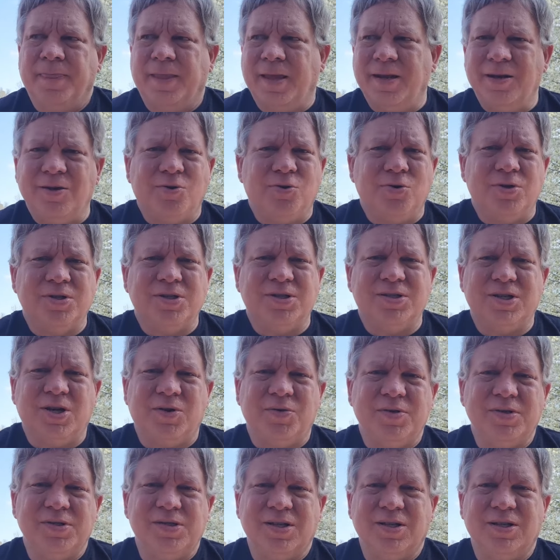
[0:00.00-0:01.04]
And of course, it's
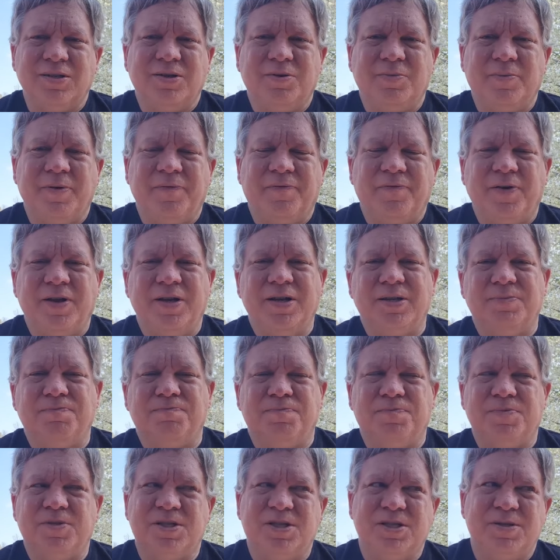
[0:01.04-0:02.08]
always a little bit fun to
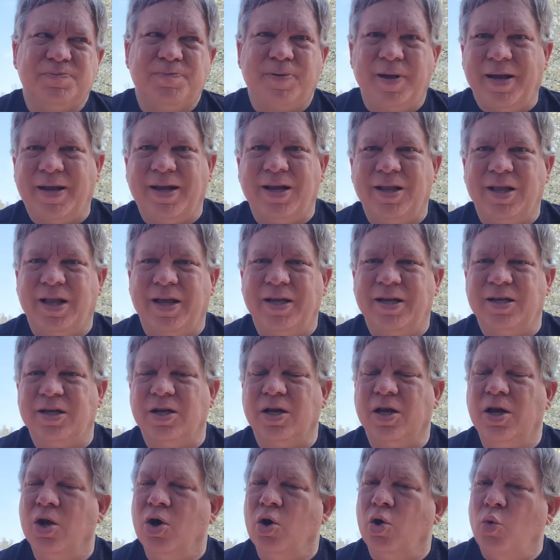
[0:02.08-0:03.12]
speculate and
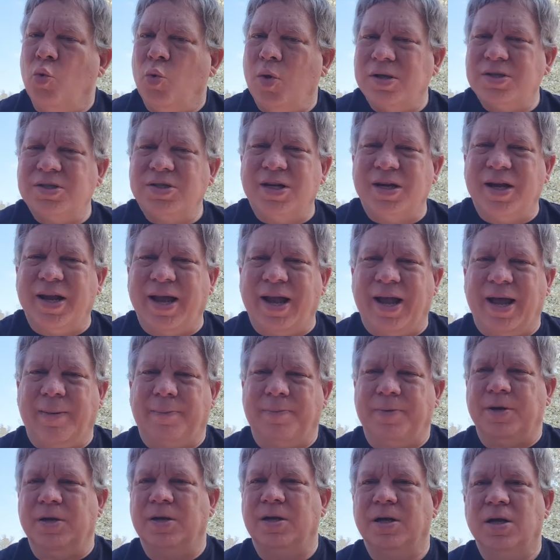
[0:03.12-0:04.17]
what's going to
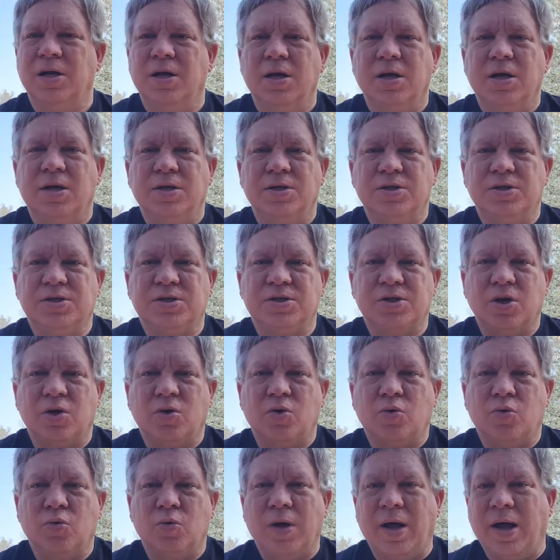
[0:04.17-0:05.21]
happen.
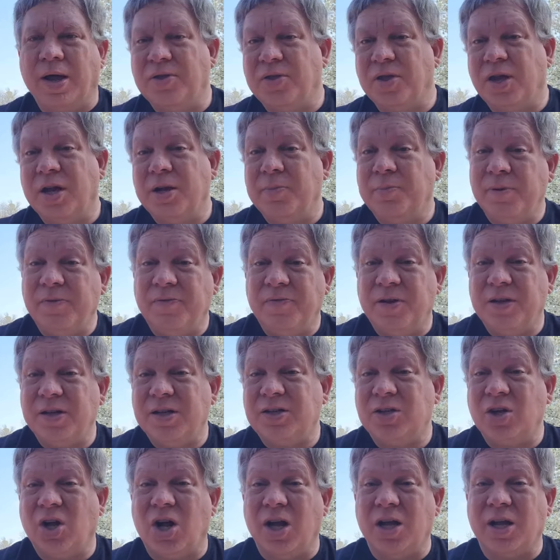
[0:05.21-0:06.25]
So I thought it'd be fun
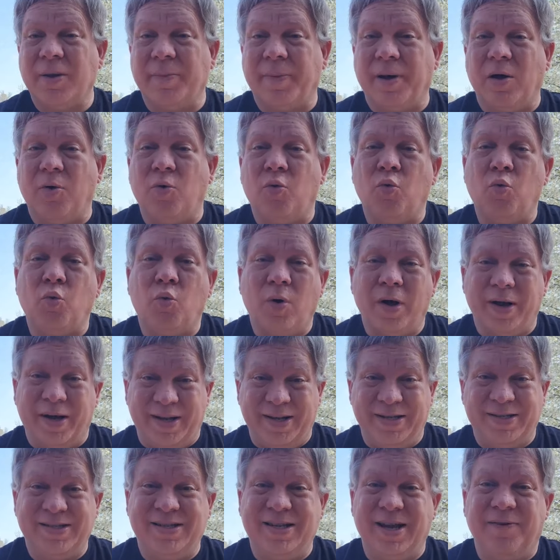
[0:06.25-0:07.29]
to talk about what
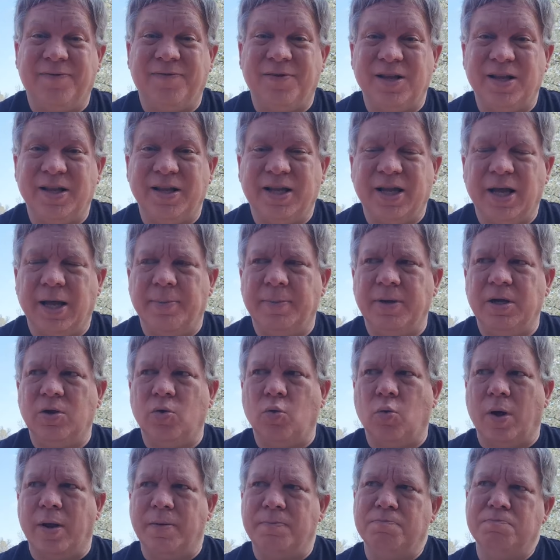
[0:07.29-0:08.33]
is definitely coming,
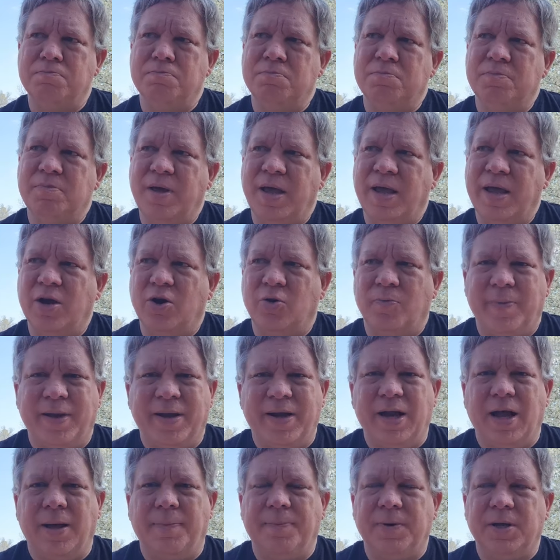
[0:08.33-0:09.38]
what may or may
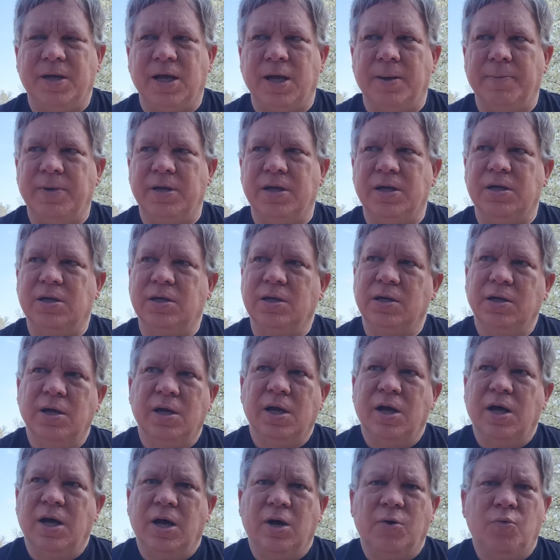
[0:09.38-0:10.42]
not be coming, and
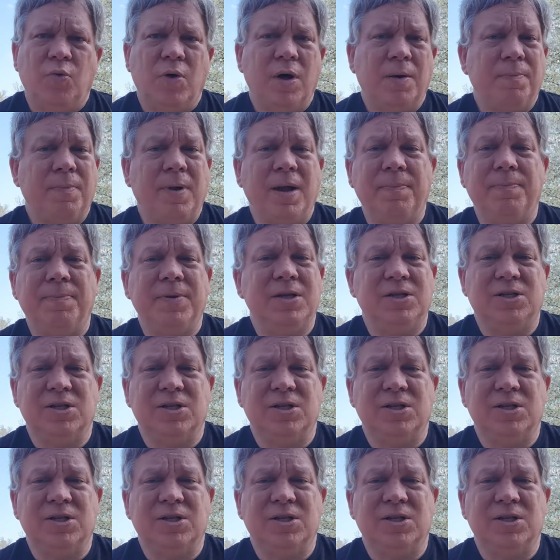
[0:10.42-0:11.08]
what might be